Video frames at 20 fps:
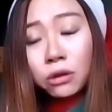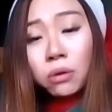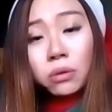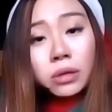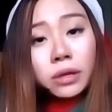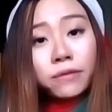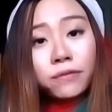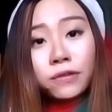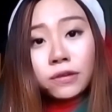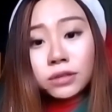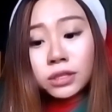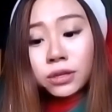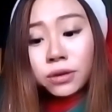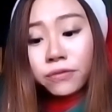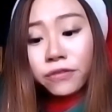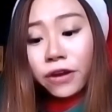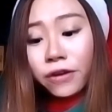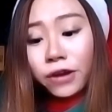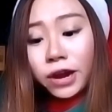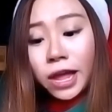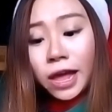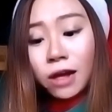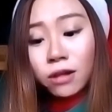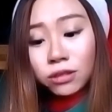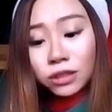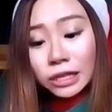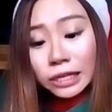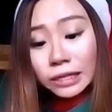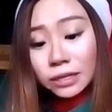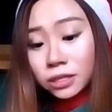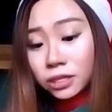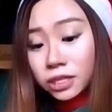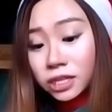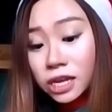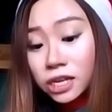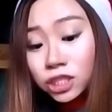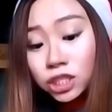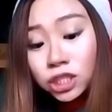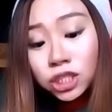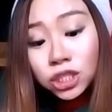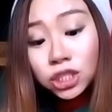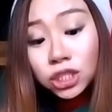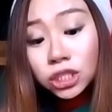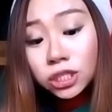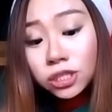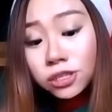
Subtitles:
Totally feels a very healthy dish.